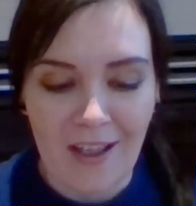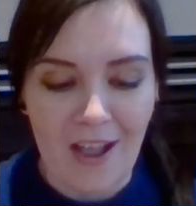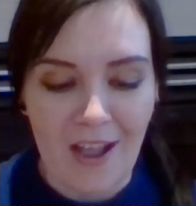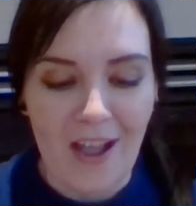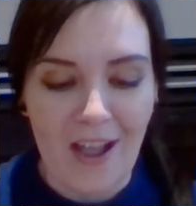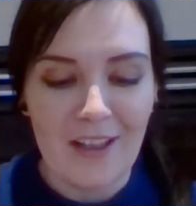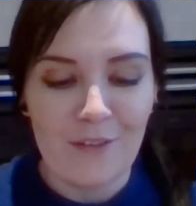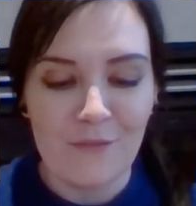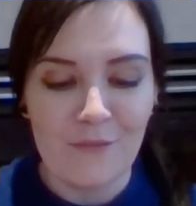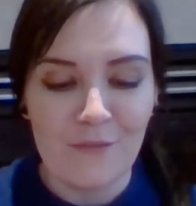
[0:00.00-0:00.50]

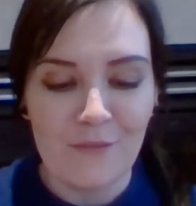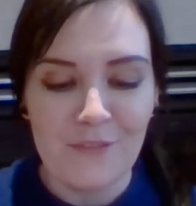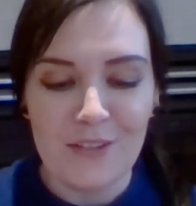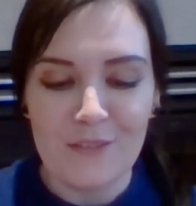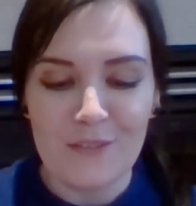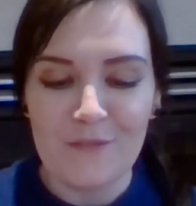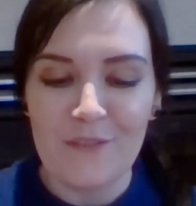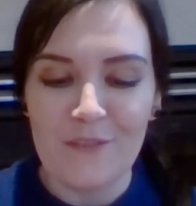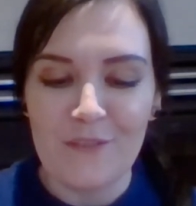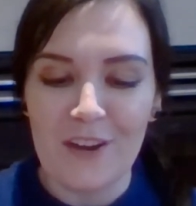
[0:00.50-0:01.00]
I
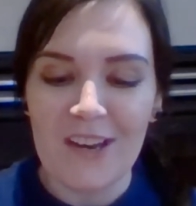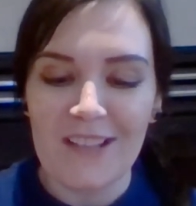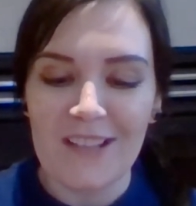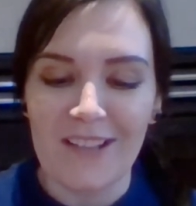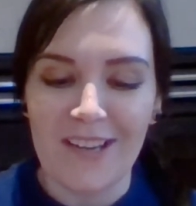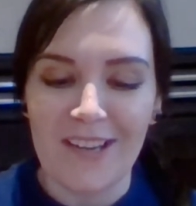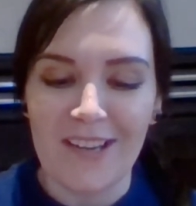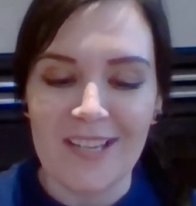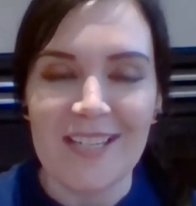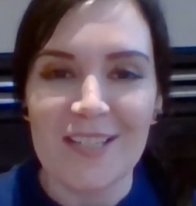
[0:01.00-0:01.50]
feel very
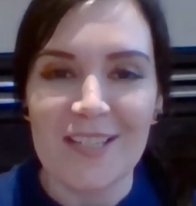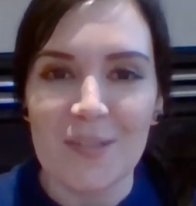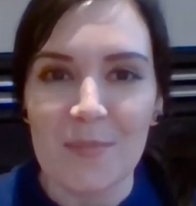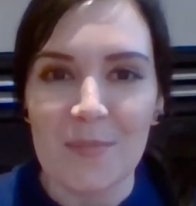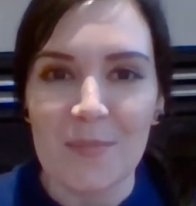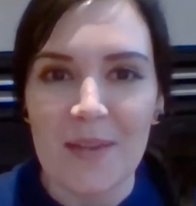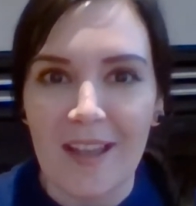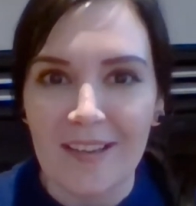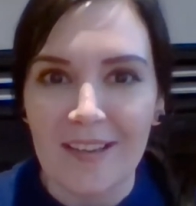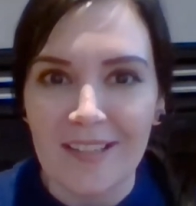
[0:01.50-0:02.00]
lucky to
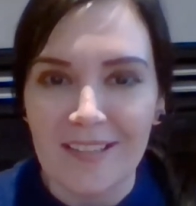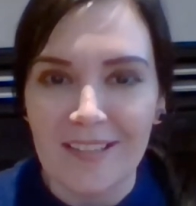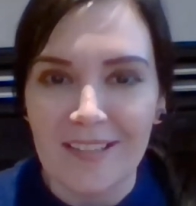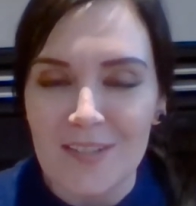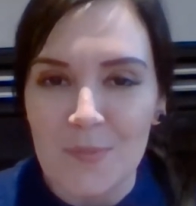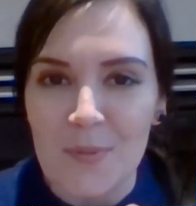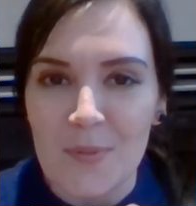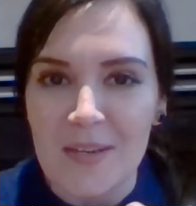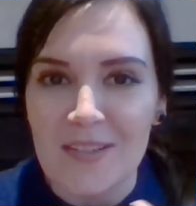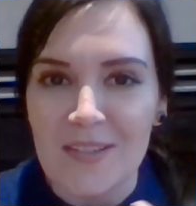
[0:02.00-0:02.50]
be adding this
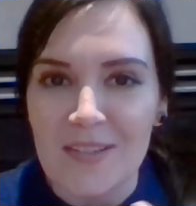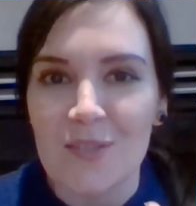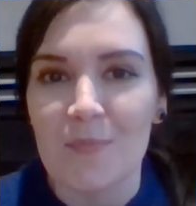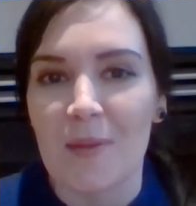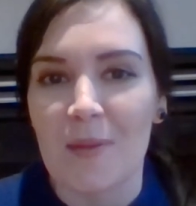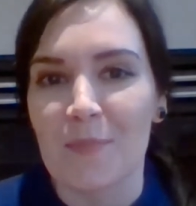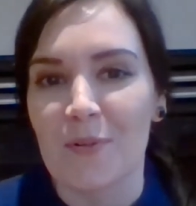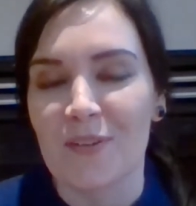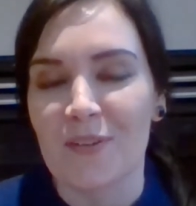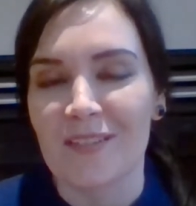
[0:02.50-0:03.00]
piece to
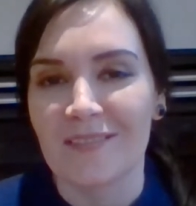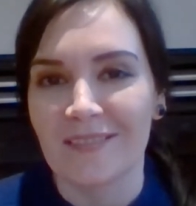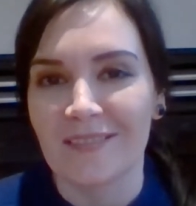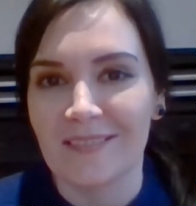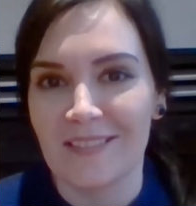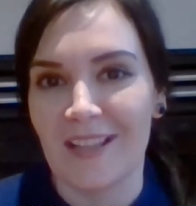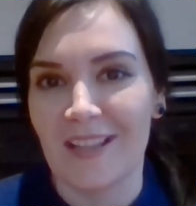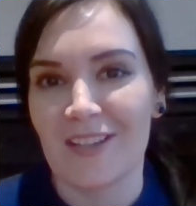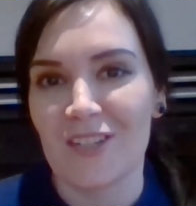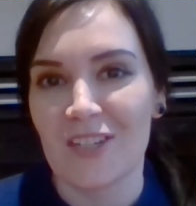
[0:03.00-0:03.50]
my personal
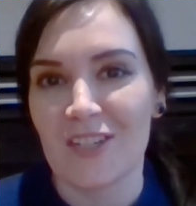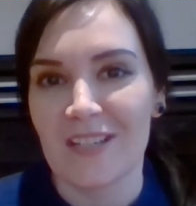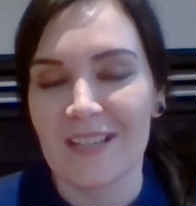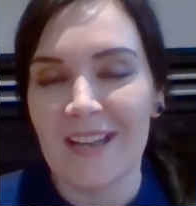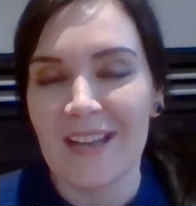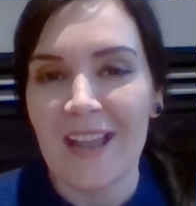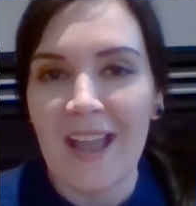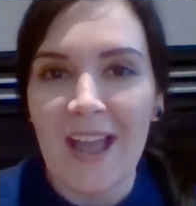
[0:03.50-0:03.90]
collection.